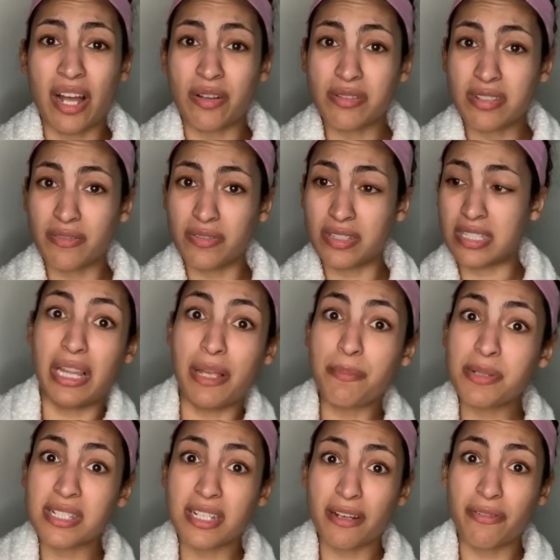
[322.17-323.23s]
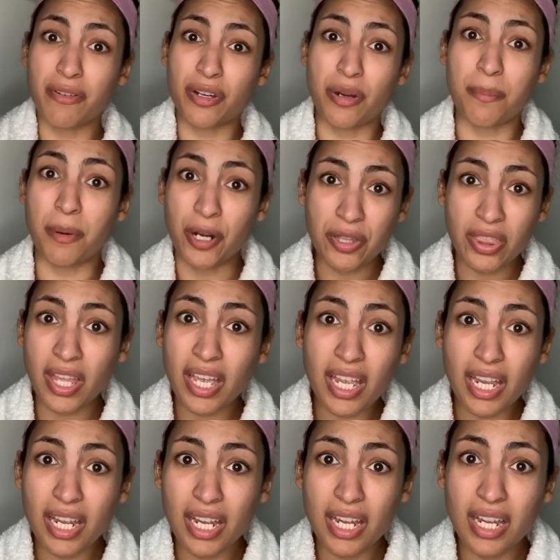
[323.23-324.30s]
ounce of a lipstick for your
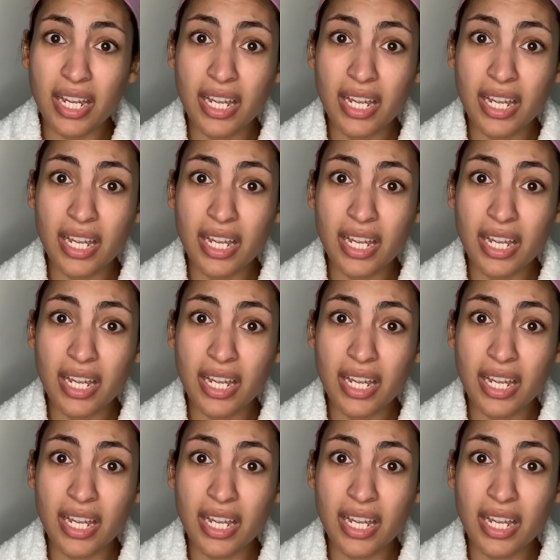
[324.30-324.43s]
birthday?